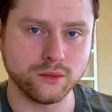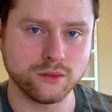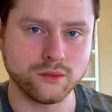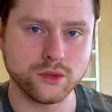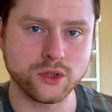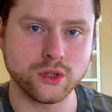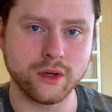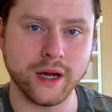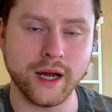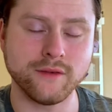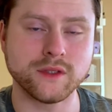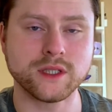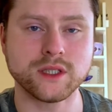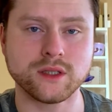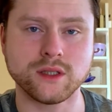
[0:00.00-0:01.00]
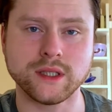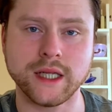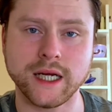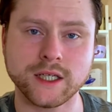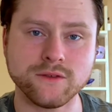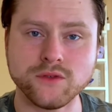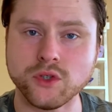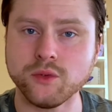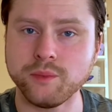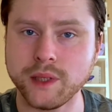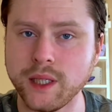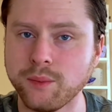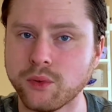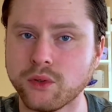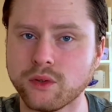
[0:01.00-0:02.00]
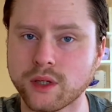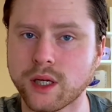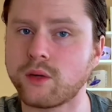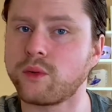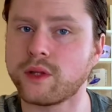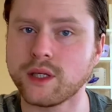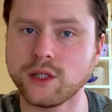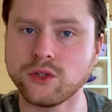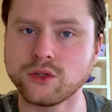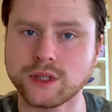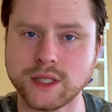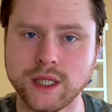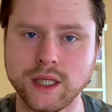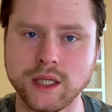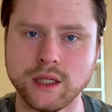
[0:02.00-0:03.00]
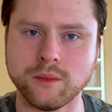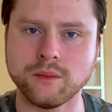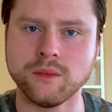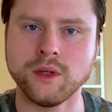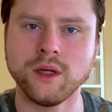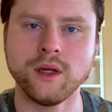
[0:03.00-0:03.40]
So have a select few people kind of within your team